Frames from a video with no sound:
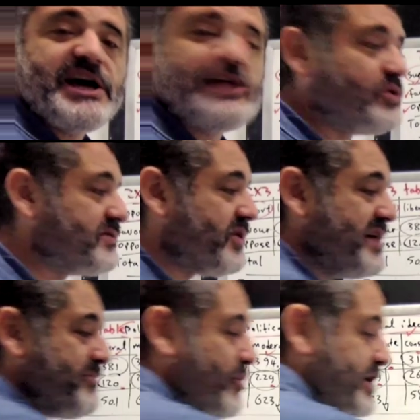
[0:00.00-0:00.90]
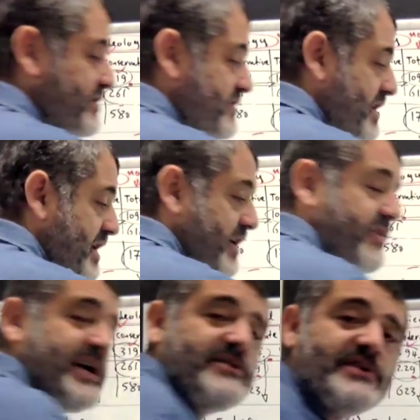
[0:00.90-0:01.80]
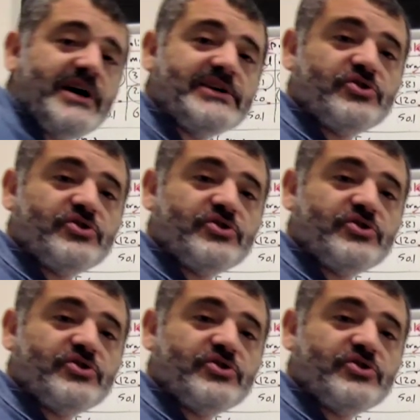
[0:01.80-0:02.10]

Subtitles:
it was 5.99.